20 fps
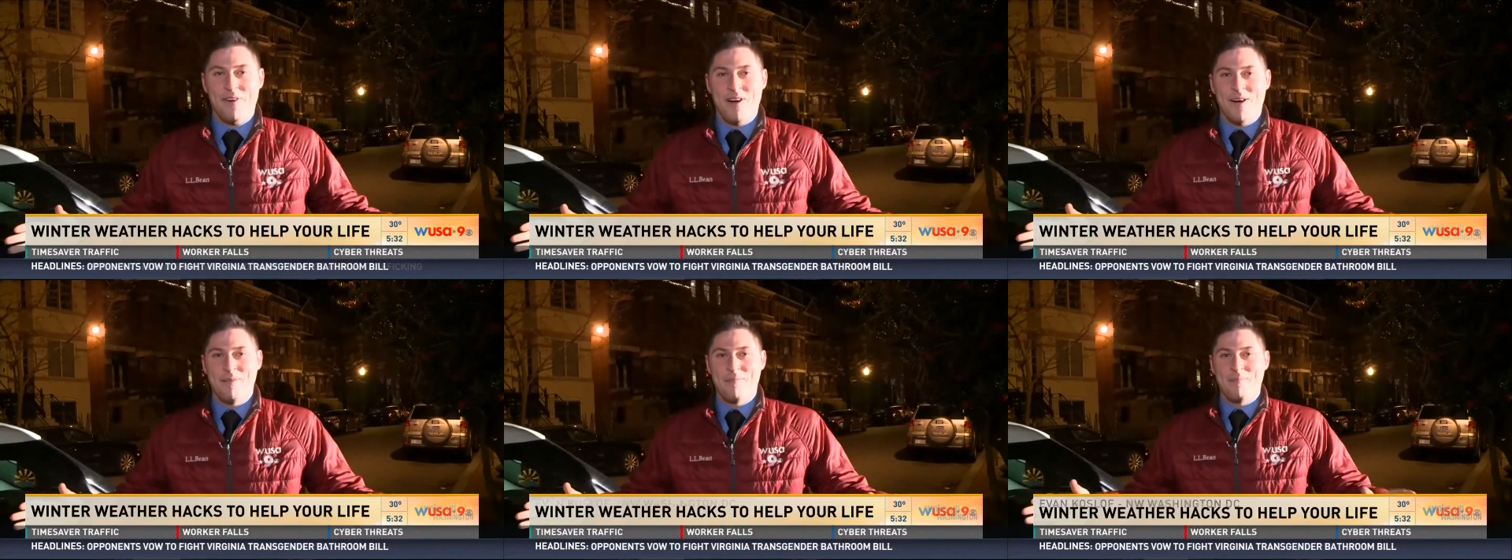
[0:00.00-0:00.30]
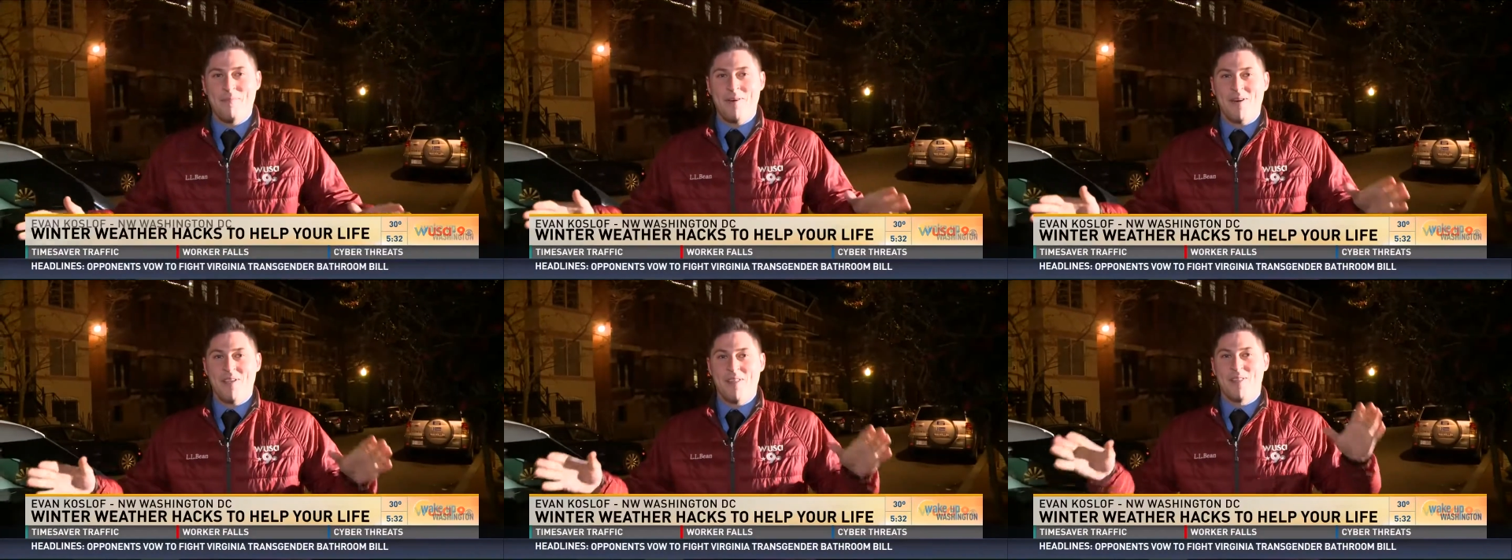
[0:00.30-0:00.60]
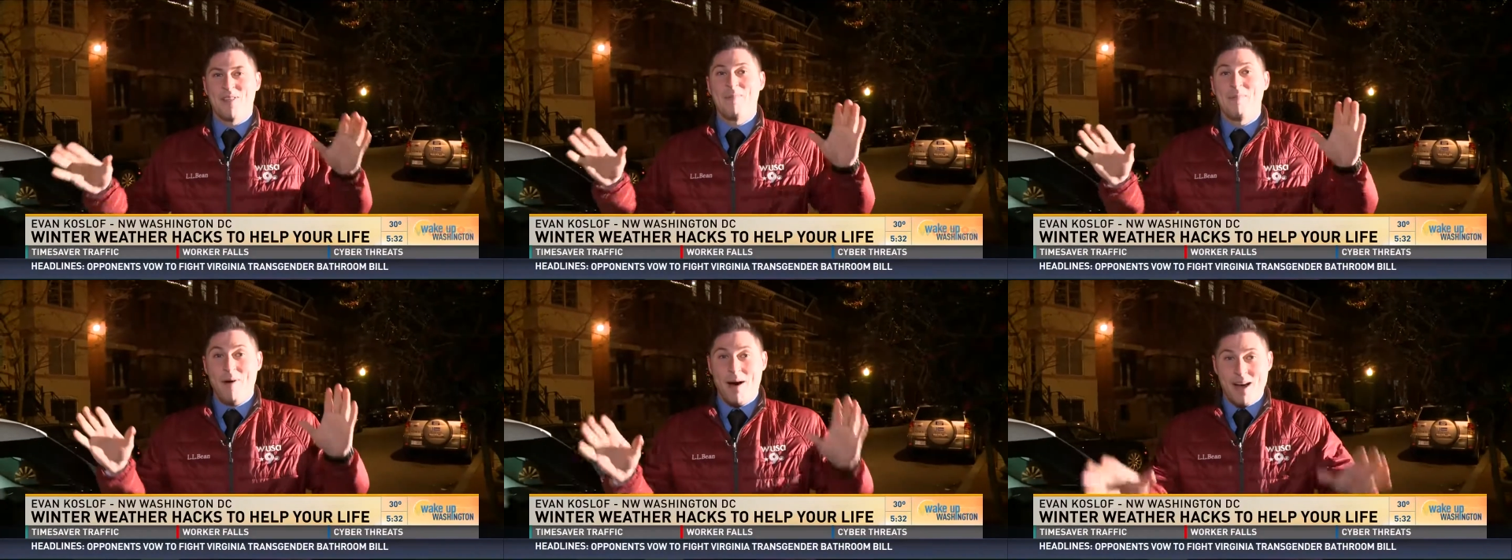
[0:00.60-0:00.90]
from
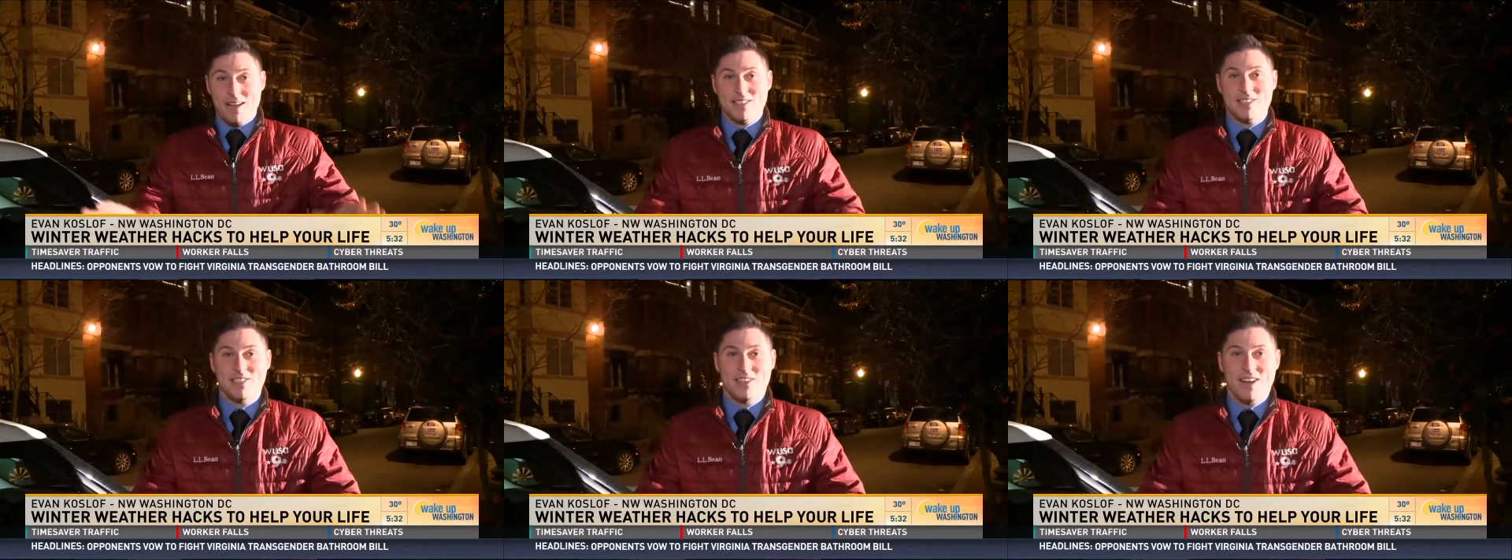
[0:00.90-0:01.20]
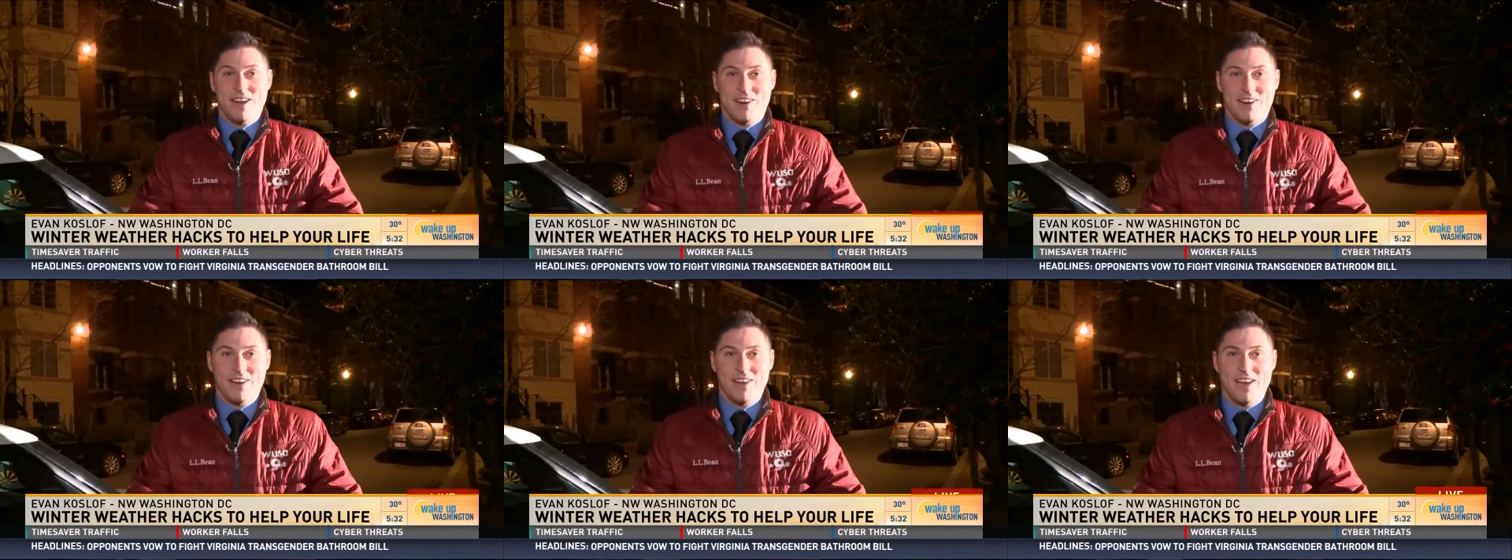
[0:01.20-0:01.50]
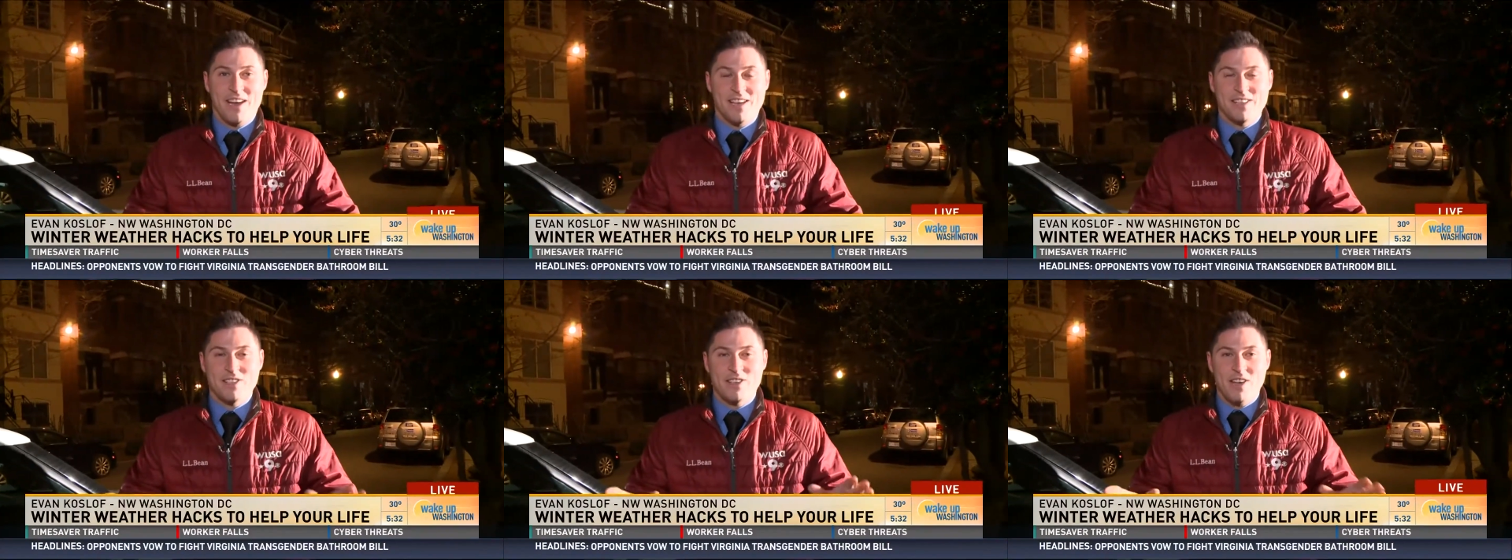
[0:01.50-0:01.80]
the Boston
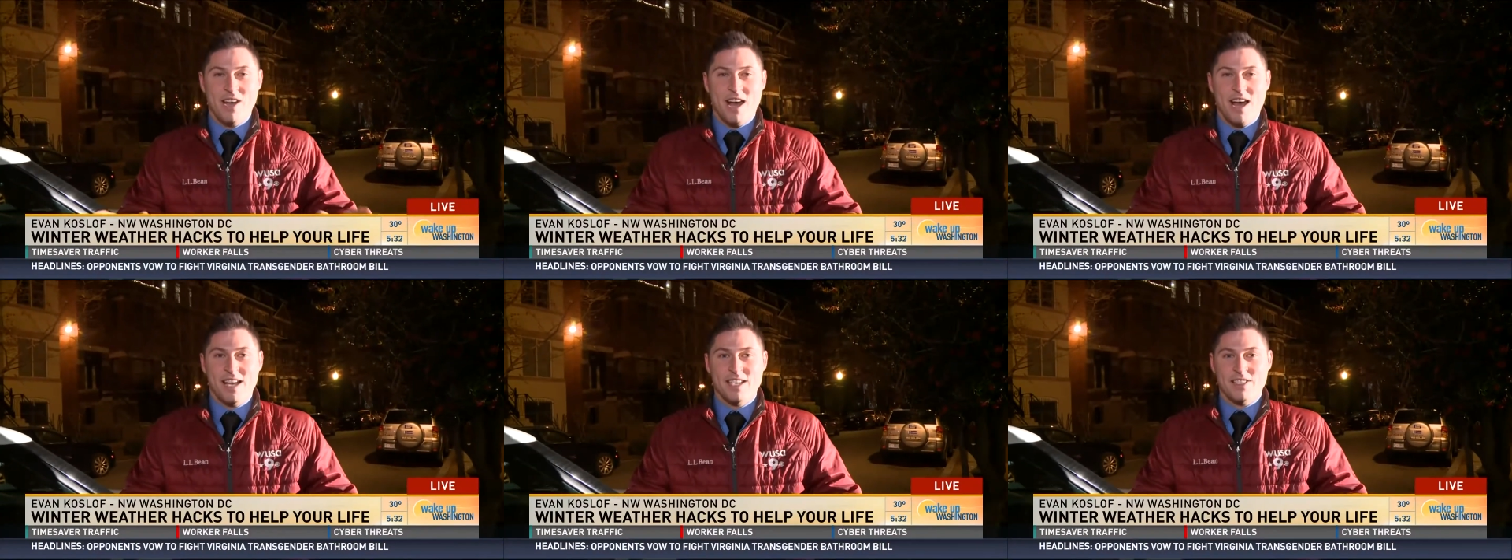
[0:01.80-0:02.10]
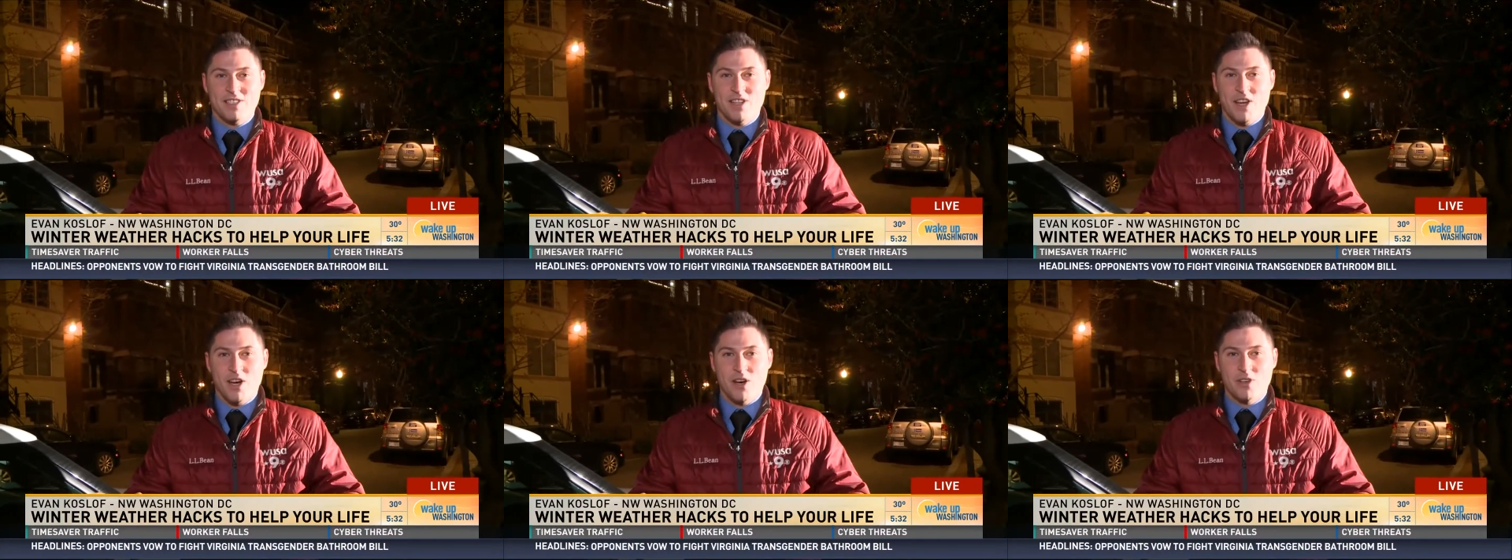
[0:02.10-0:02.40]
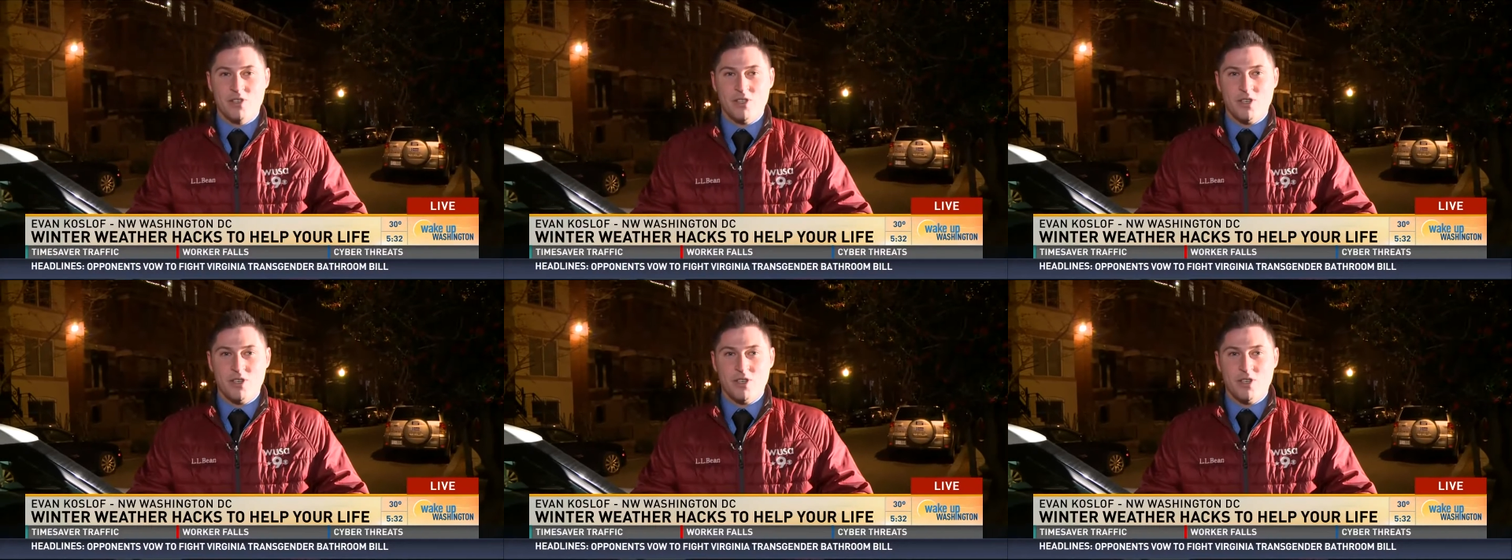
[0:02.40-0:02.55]
area, as you guys know,